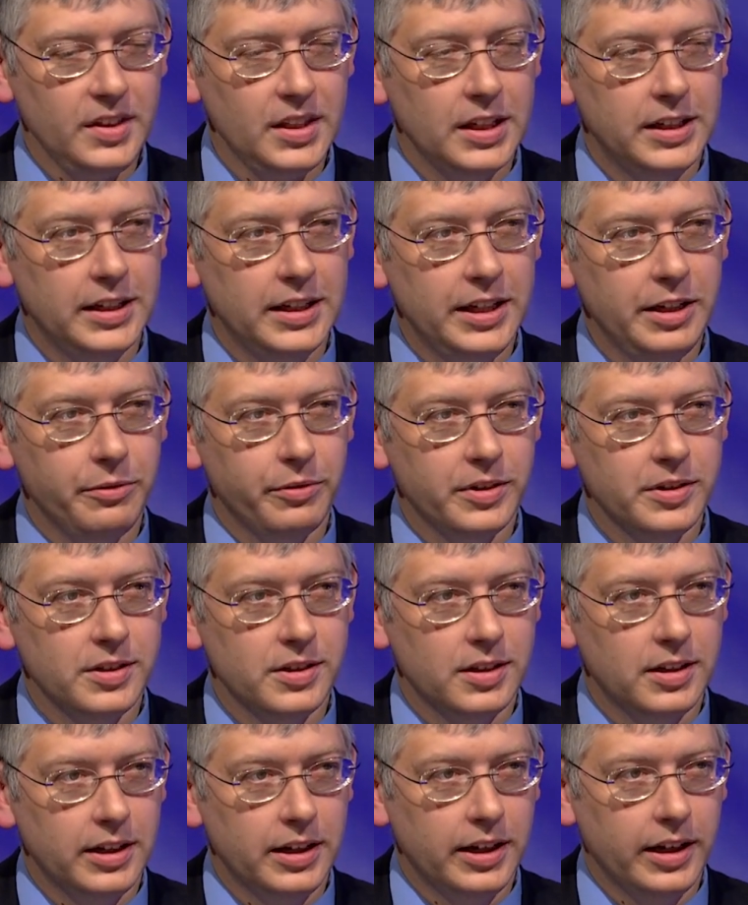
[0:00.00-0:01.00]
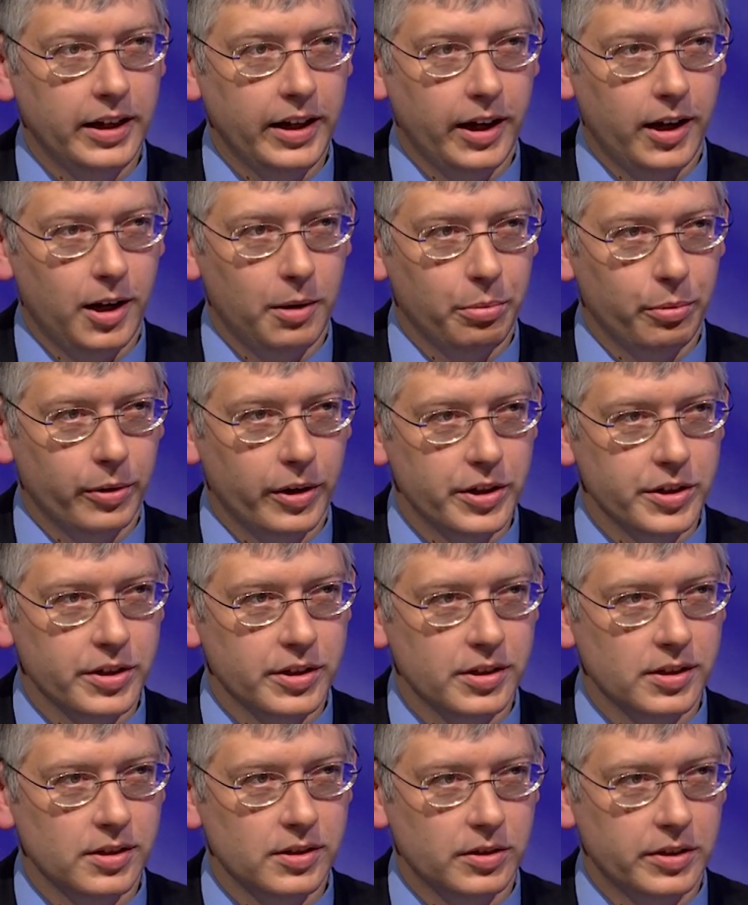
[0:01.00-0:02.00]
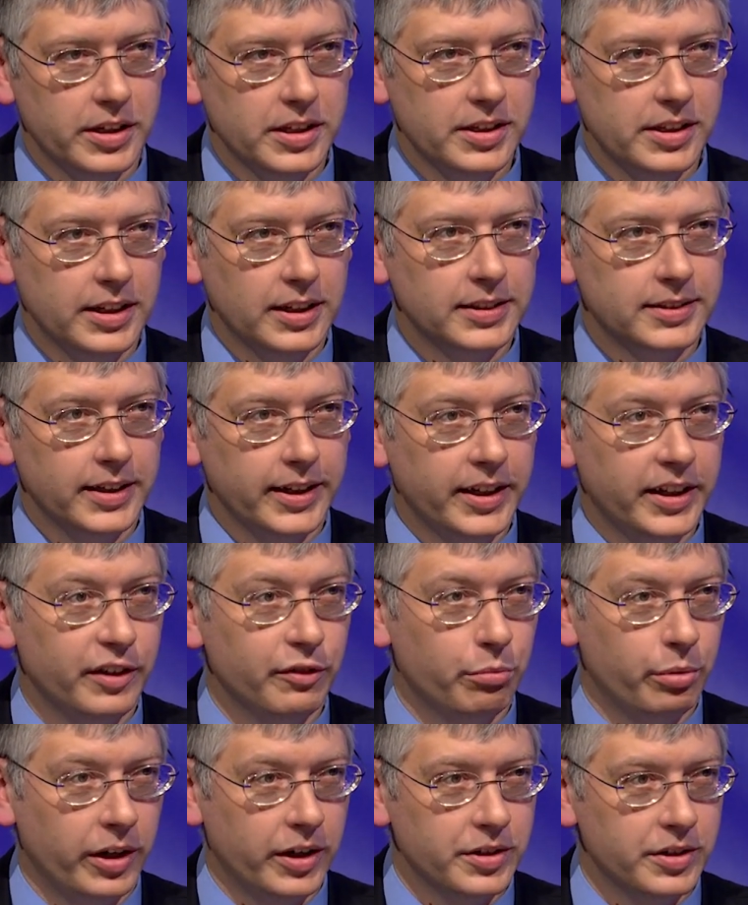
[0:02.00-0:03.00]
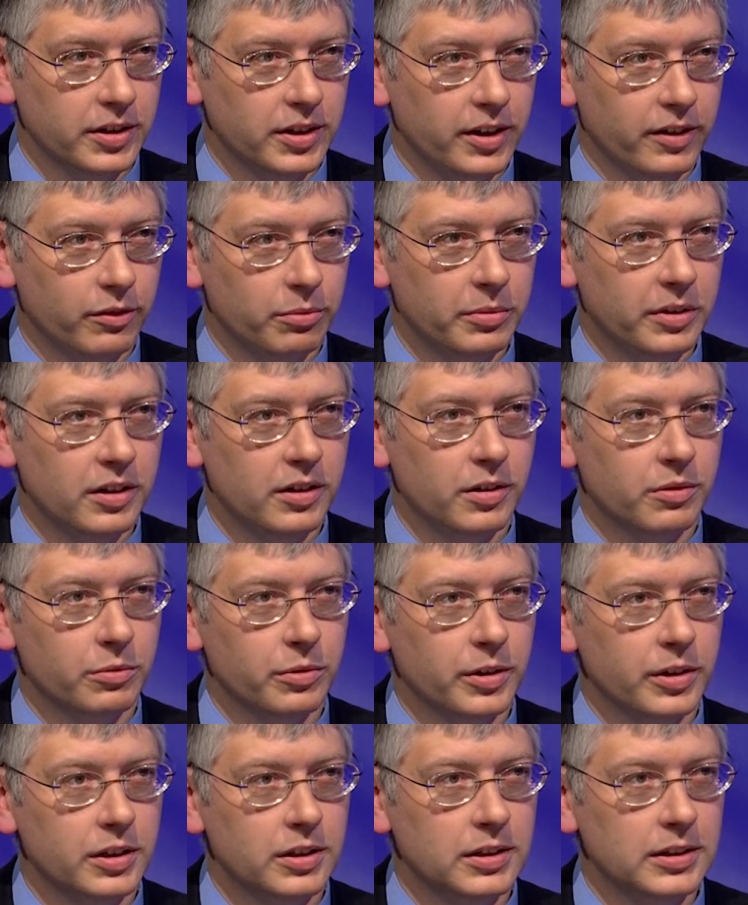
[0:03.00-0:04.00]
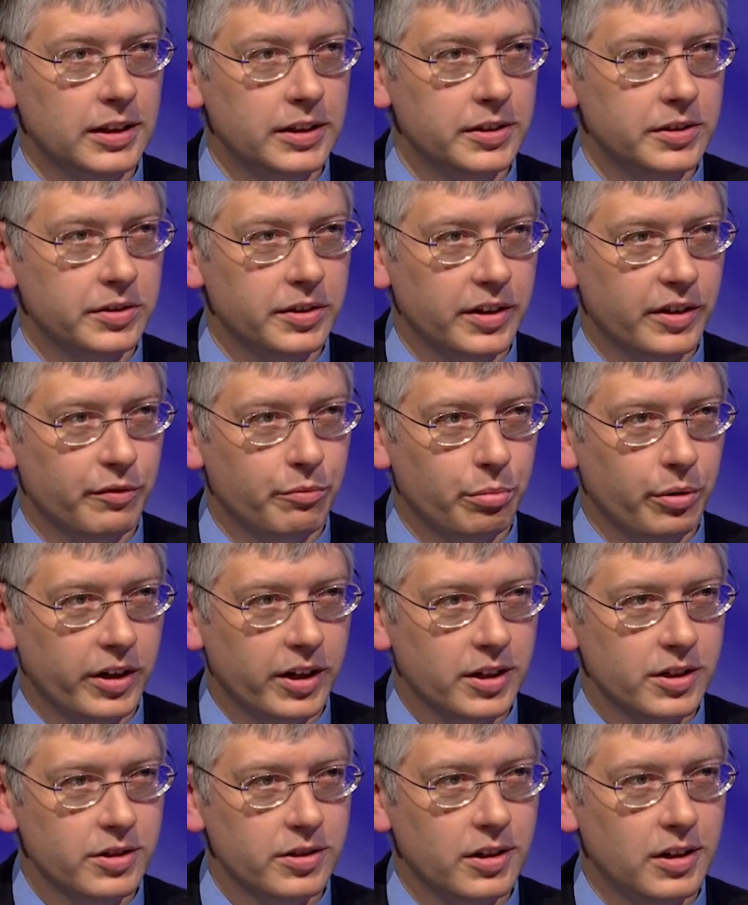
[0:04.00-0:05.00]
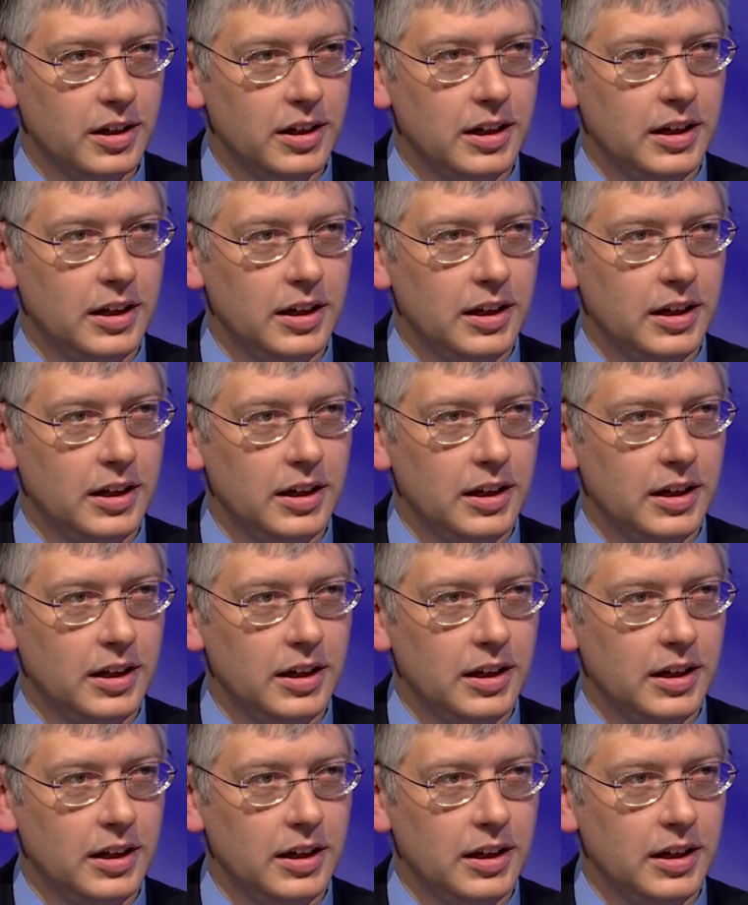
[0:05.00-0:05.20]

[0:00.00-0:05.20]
And he runs the day-to-day operations. So he's the executive branch of government, and we're the legislative branch.